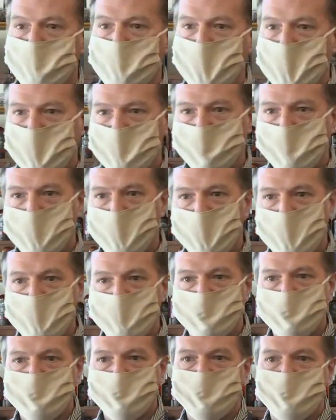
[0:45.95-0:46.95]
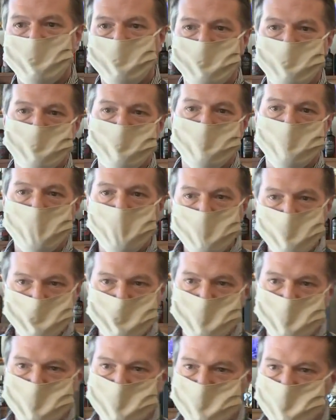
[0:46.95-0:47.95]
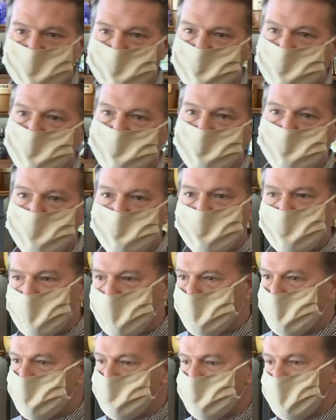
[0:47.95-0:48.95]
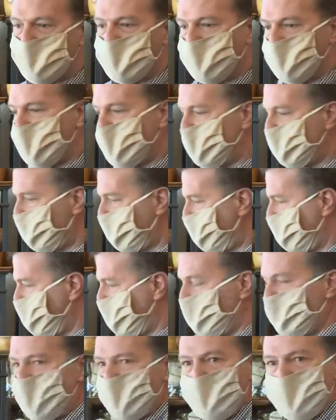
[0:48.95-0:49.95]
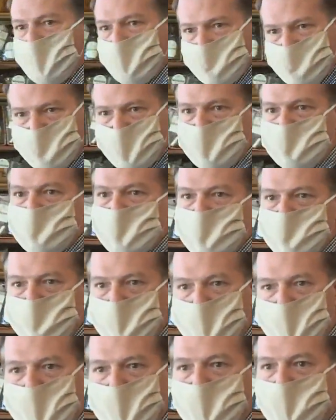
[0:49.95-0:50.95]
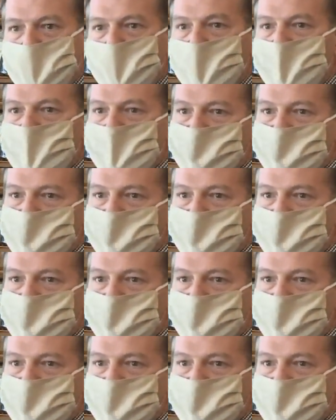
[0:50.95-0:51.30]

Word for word: bath bombs to lotions to soaps and a lot of pre made gift sets as well